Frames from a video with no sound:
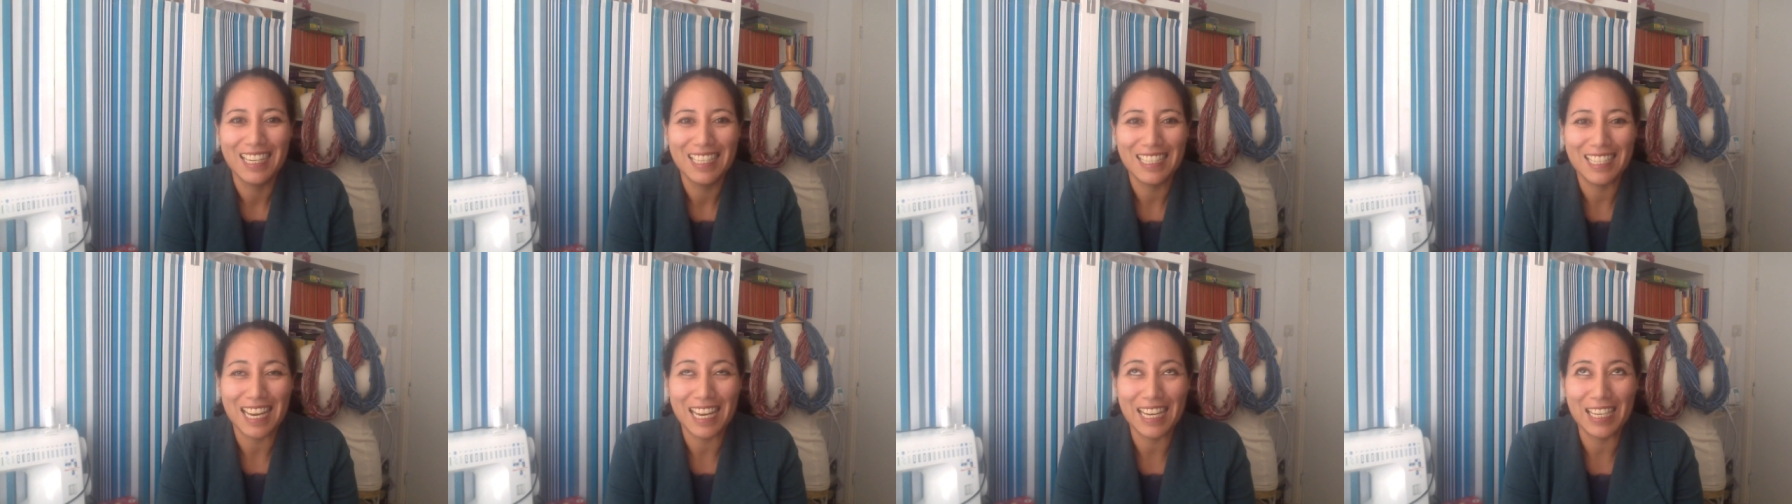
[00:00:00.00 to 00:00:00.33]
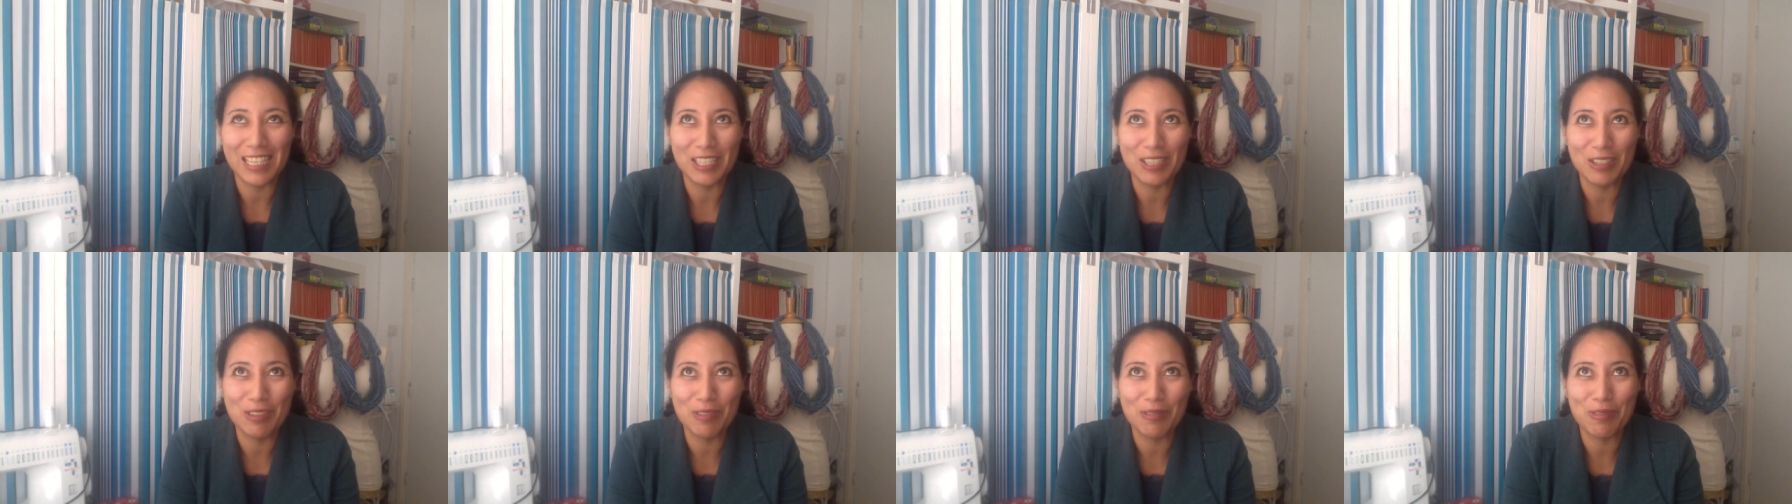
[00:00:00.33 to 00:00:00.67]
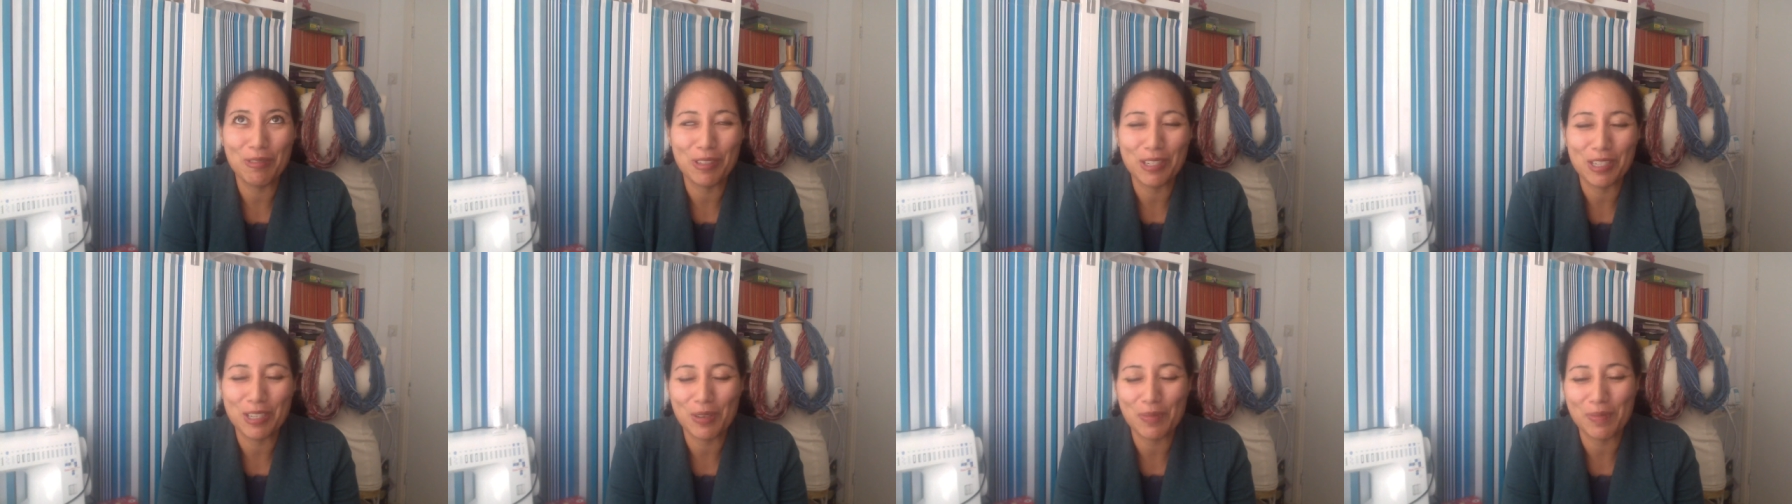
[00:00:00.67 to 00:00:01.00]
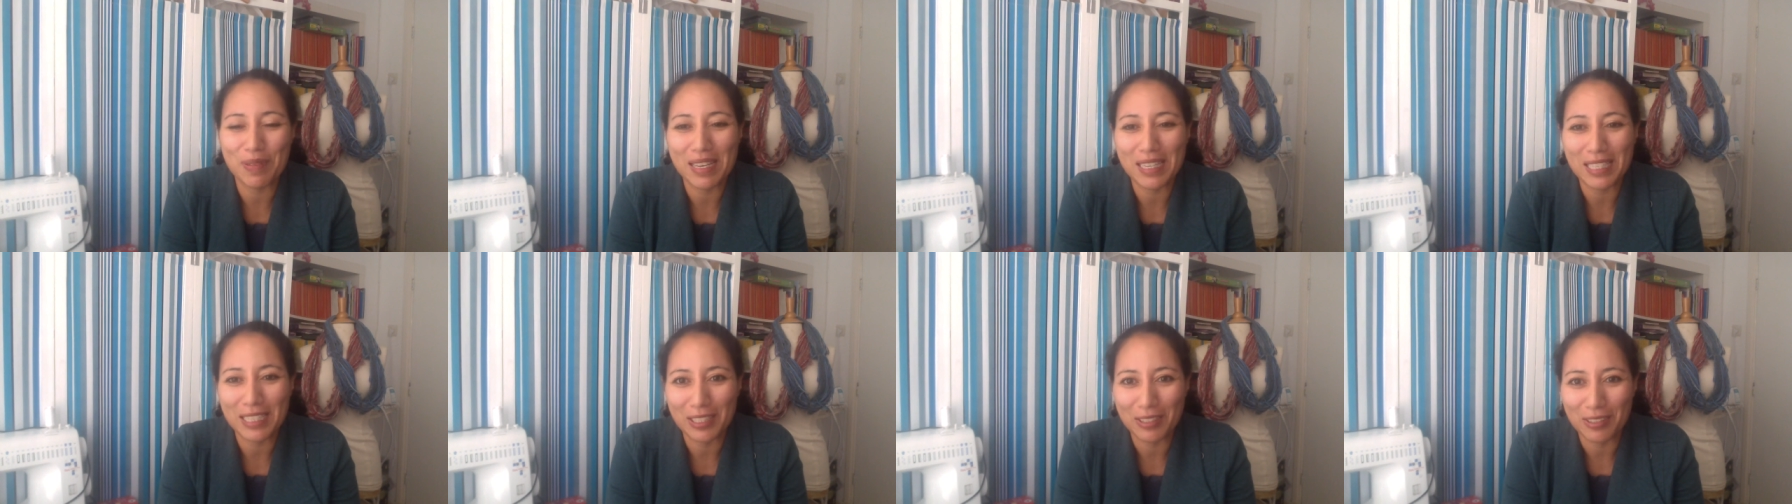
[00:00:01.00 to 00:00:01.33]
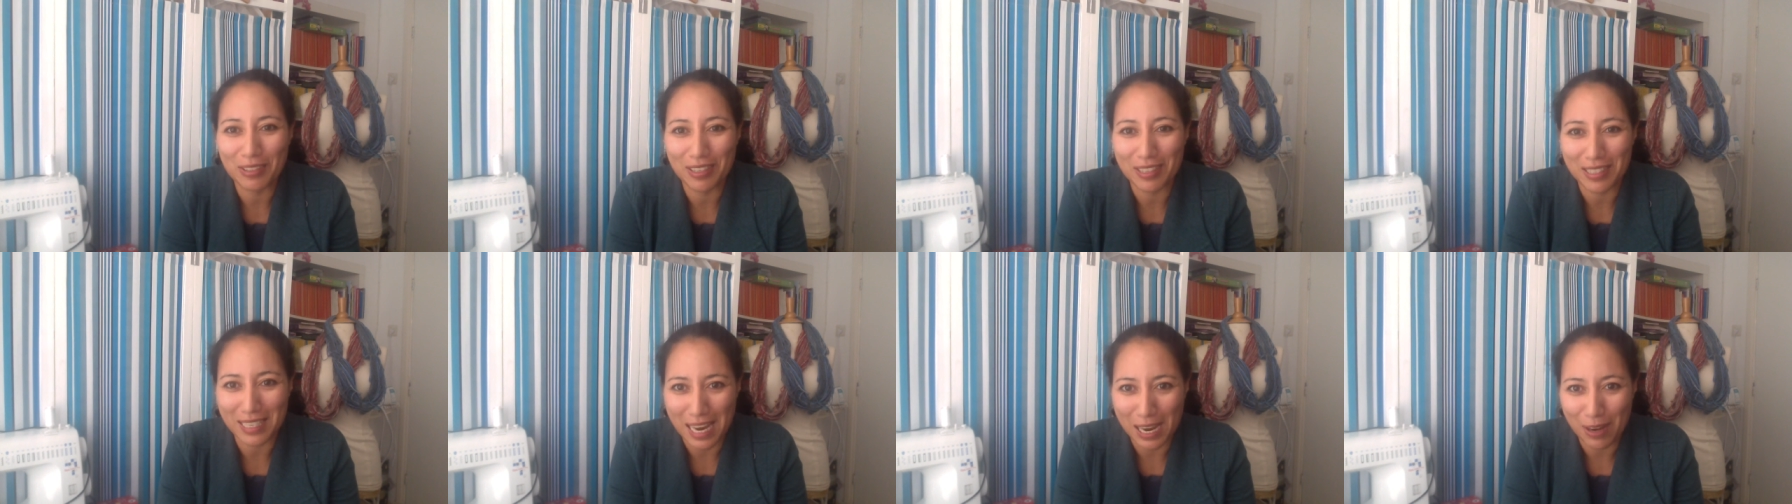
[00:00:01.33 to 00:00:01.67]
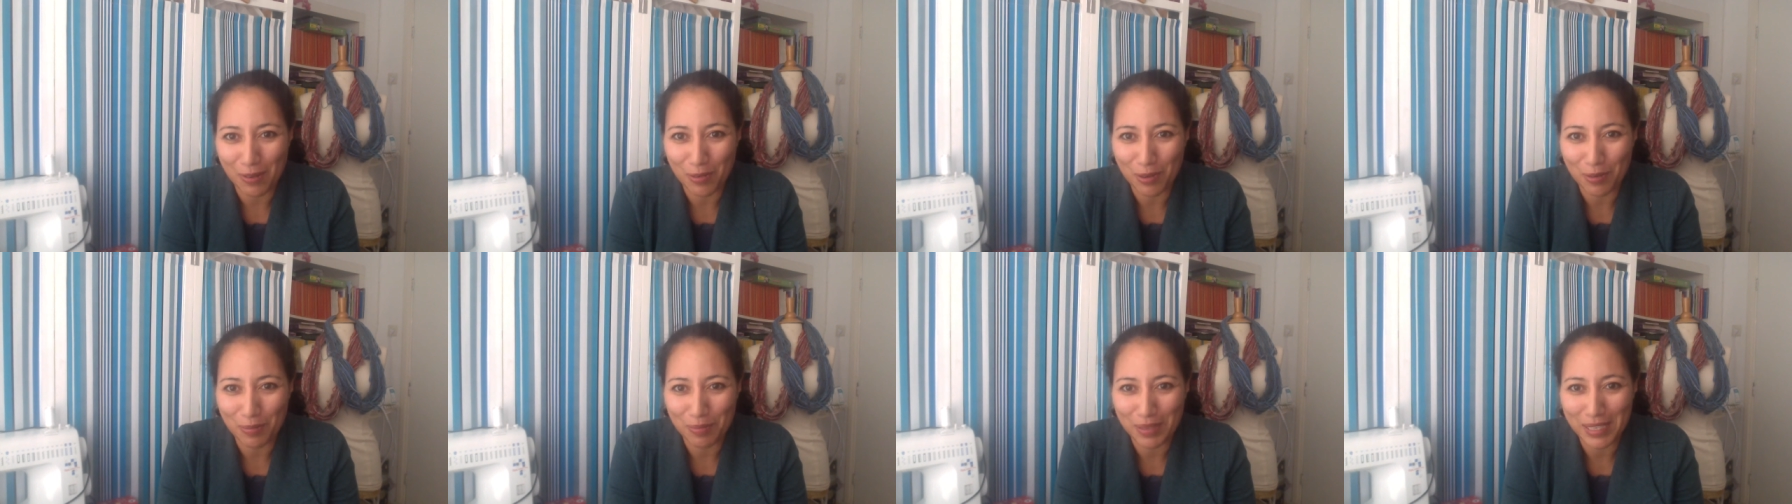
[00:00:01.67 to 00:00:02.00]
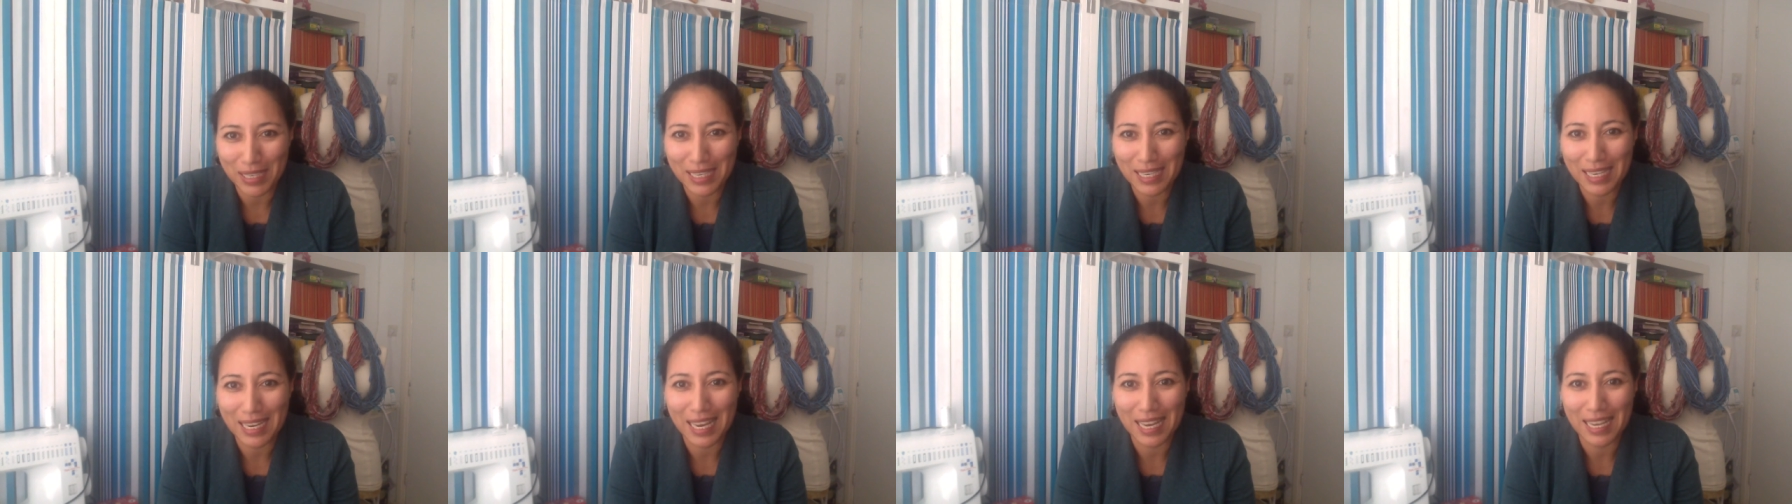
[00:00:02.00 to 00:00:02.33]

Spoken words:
Thank you for spending your time with me,